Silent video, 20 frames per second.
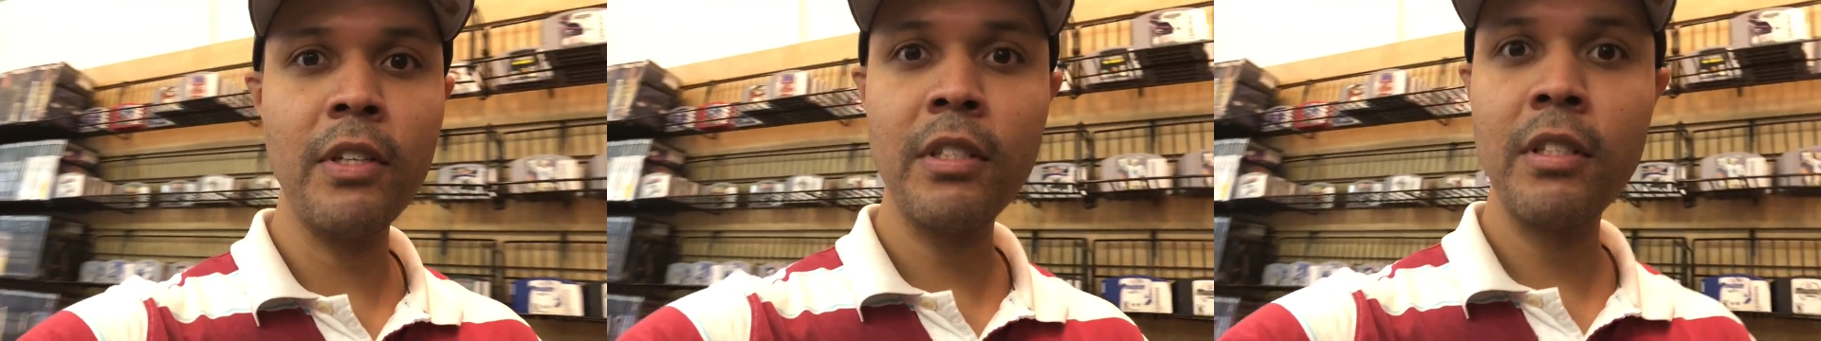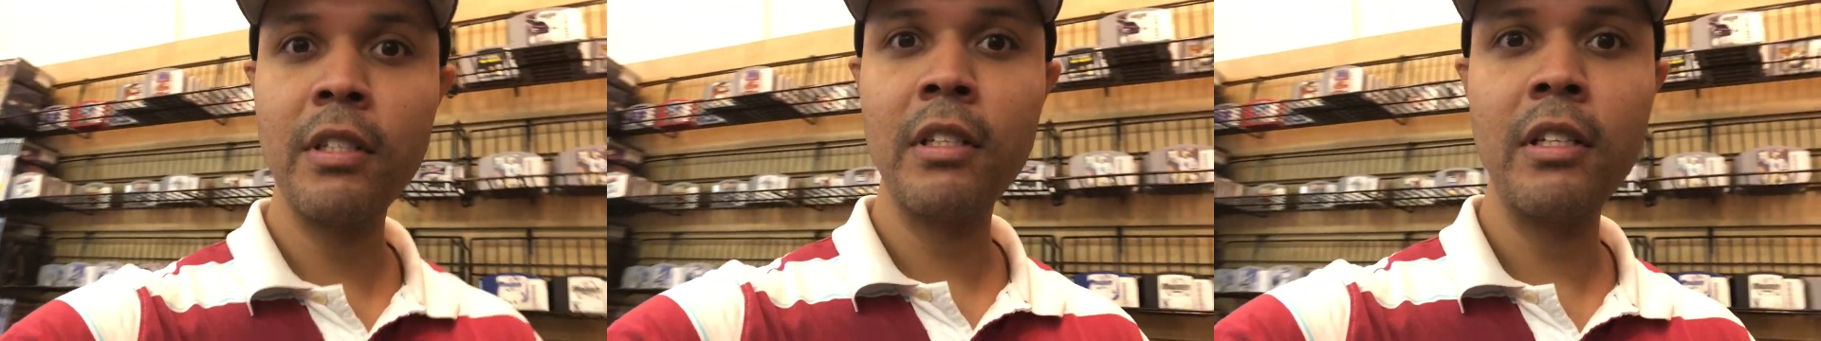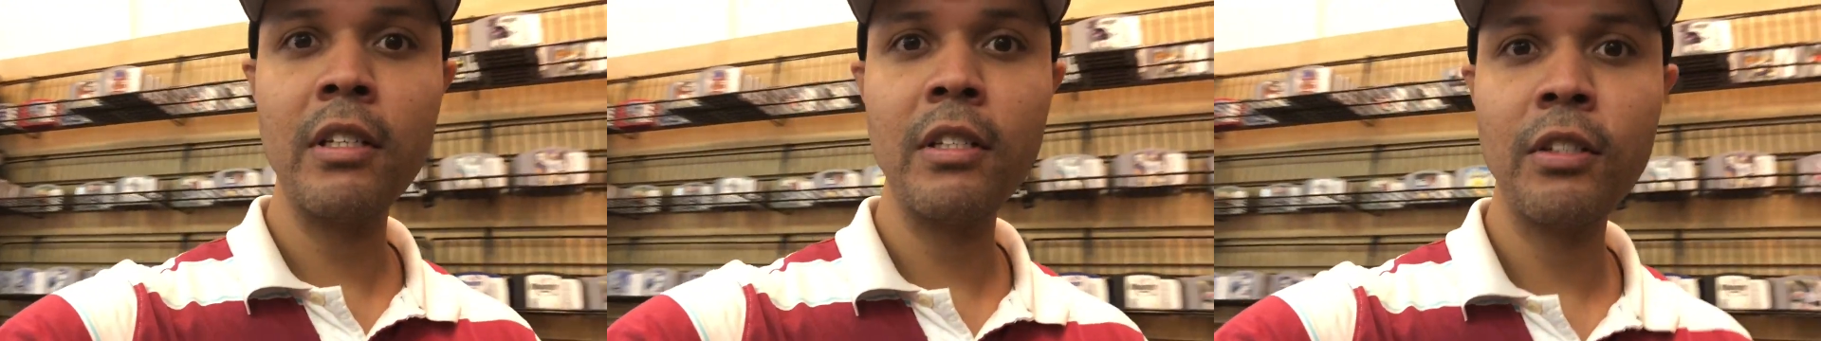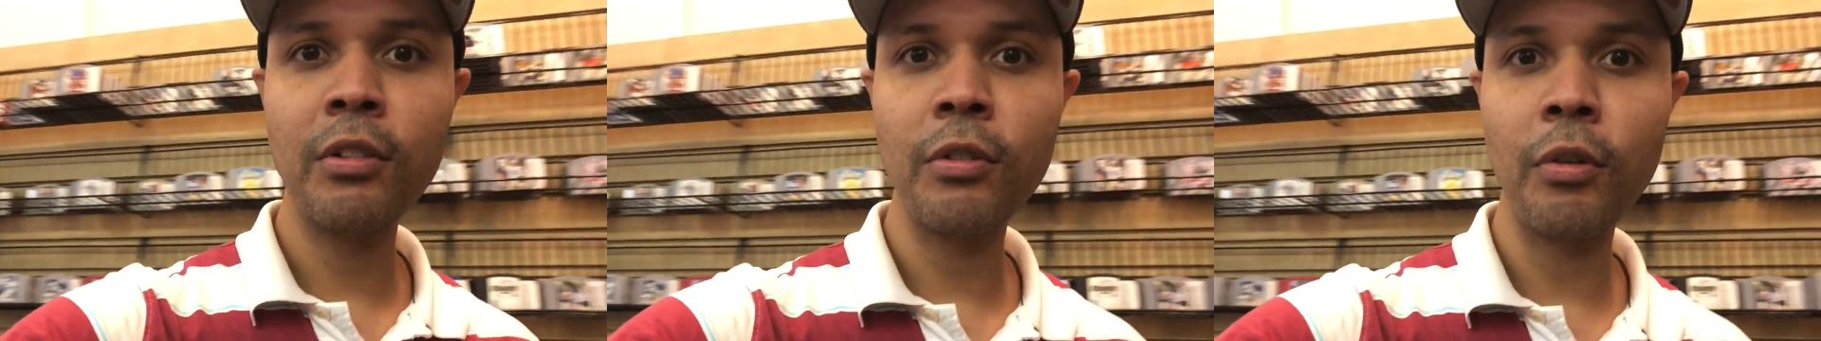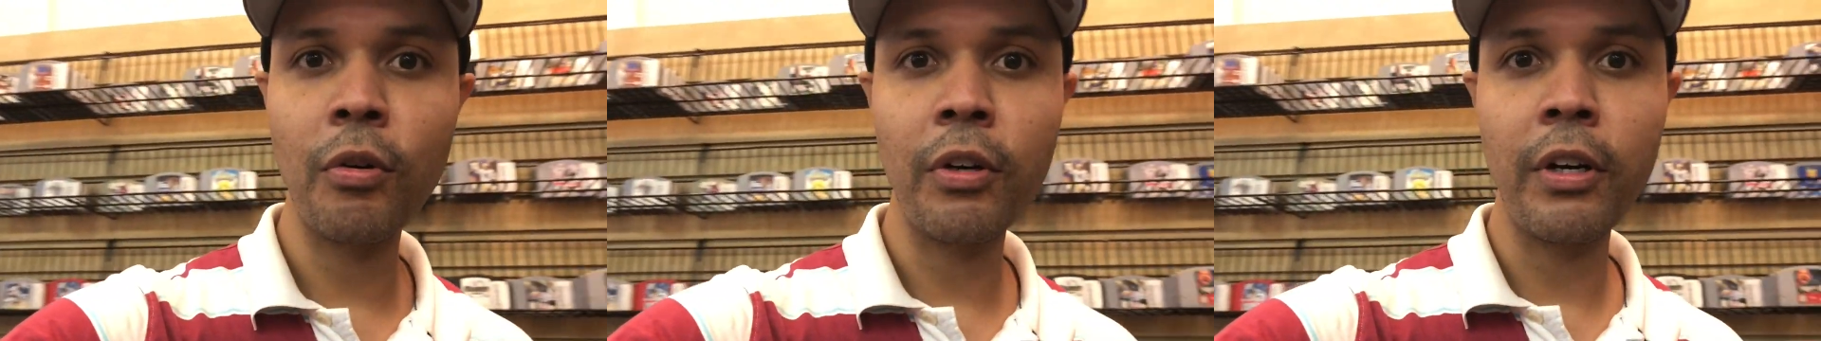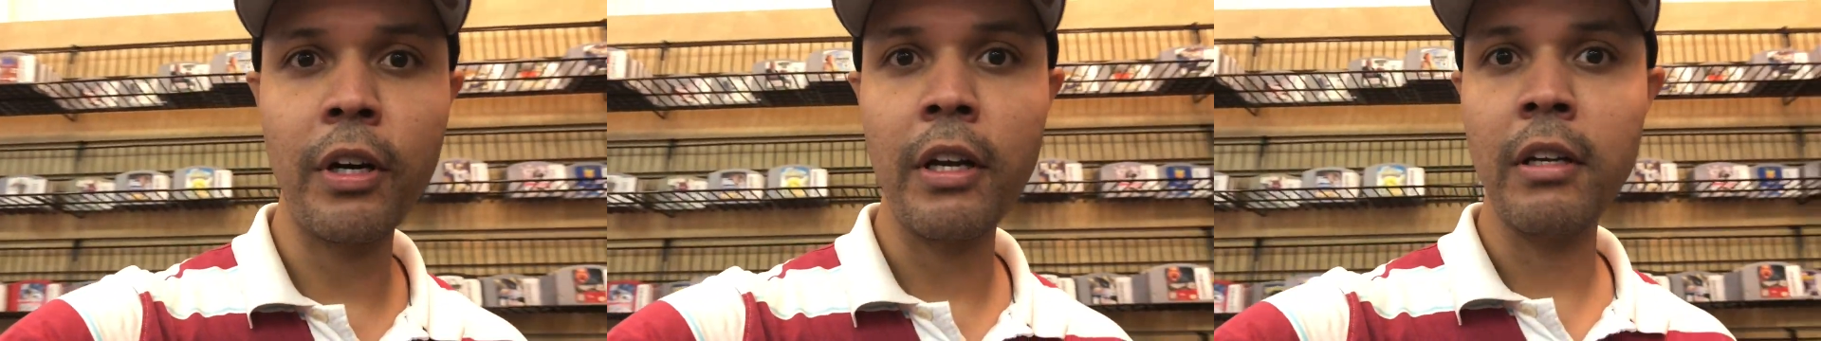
visit this store